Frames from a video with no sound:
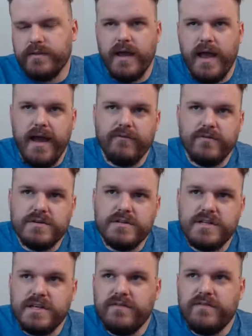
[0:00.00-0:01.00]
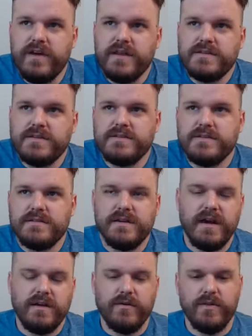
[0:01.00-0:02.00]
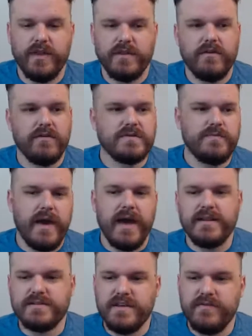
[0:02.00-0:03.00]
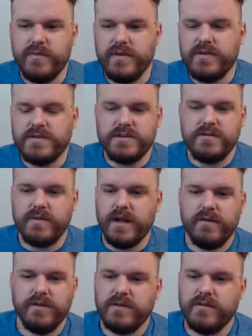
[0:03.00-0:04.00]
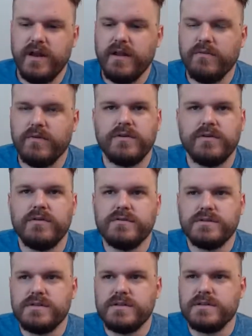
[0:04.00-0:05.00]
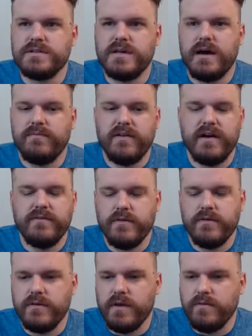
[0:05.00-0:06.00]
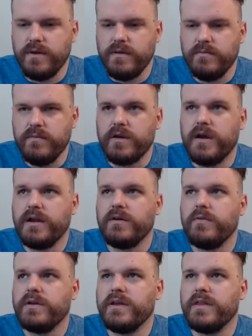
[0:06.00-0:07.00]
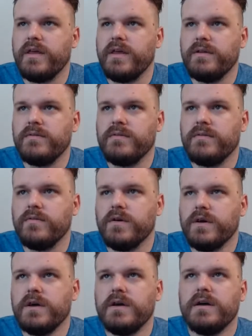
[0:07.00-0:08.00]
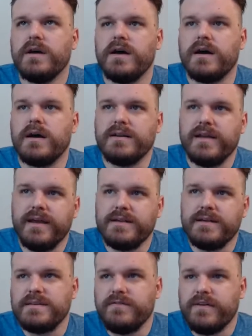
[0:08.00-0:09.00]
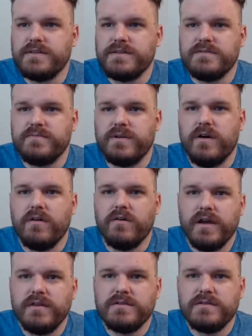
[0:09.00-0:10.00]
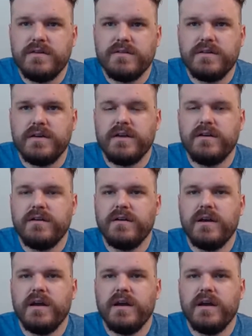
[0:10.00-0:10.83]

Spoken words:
Average defense. I don't think they're as bad as they've been this year, but I don't think they're anywhere close to this top 5 unit that we were kind of willing them into. Atlanta's defense has been all right to start the year.